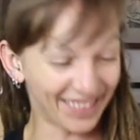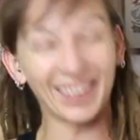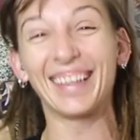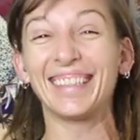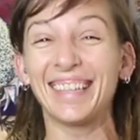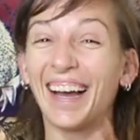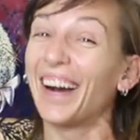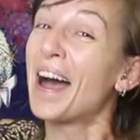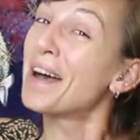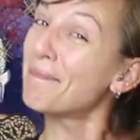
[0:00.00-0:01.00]
enjoy the
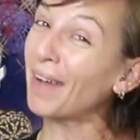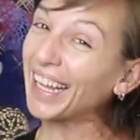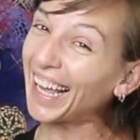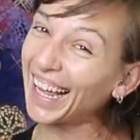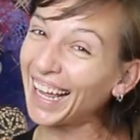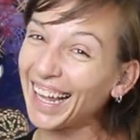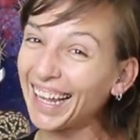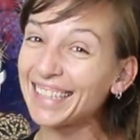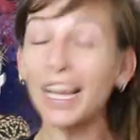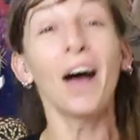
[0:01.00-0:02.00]
show. Bye, guys.